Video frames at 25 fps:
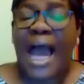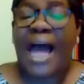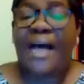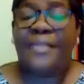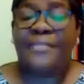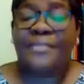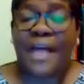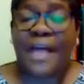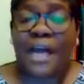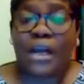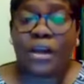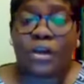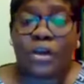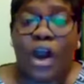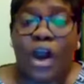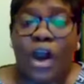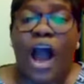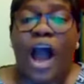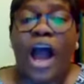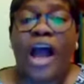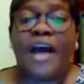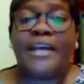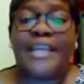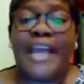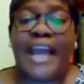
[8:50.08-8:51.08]
And that
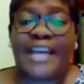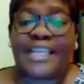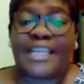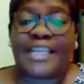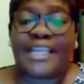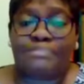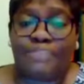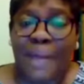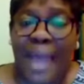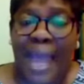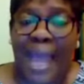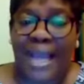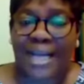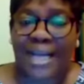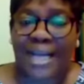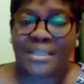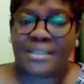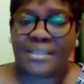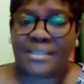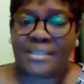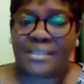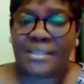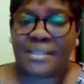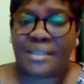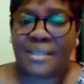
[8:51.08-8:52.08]
God
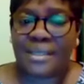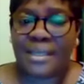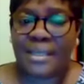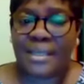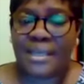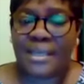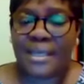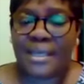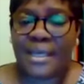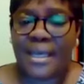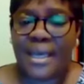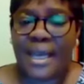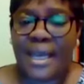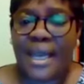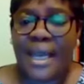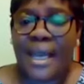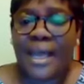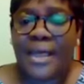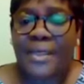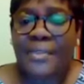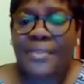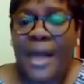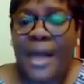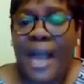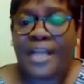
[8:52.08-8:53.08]
expects
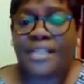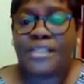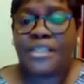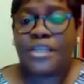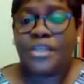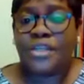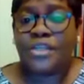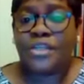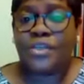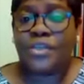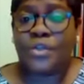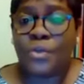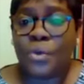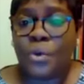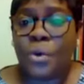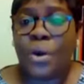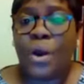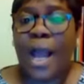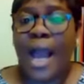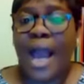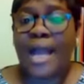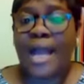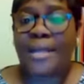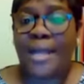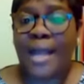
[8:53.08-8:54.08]
that
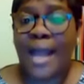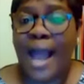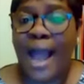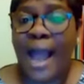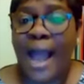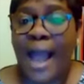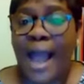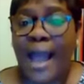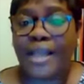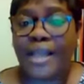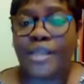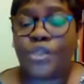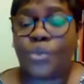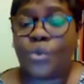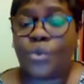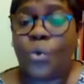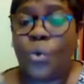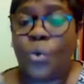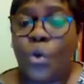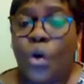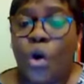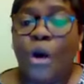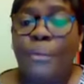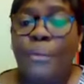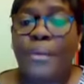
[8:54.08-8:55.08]
you and I, to
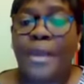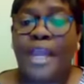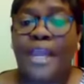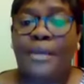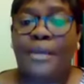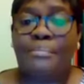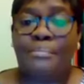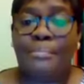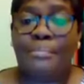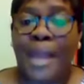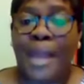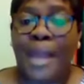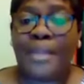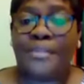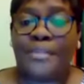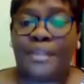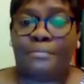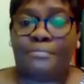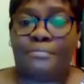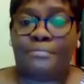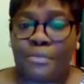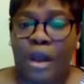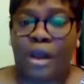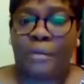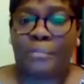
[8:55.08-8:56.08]
whom he made
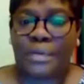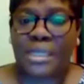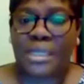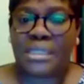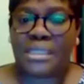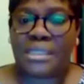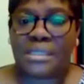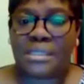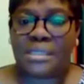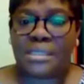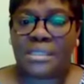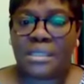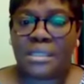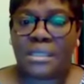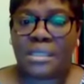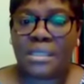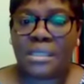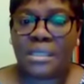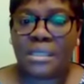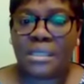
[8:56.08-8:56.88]
the promise,